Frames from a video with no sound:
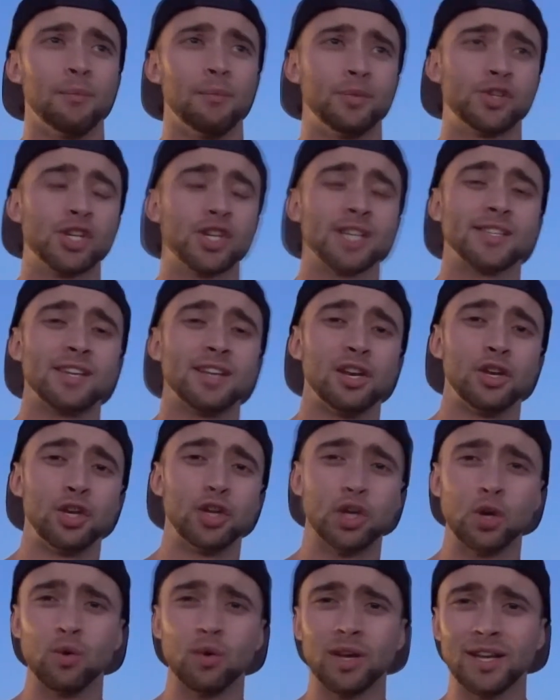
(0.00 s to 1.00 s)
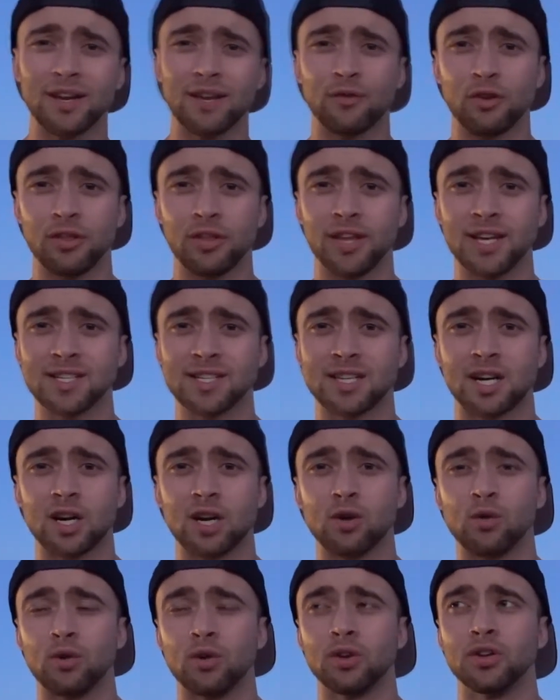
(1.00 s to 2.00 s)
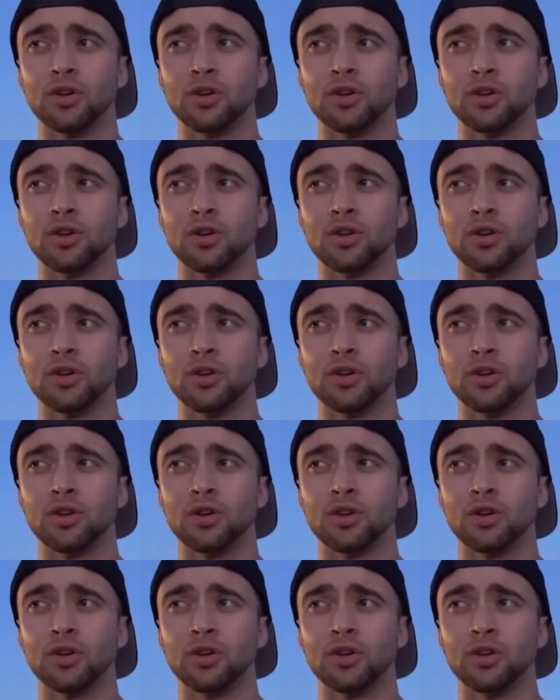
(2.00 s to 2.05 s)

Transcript: just doing different things that are going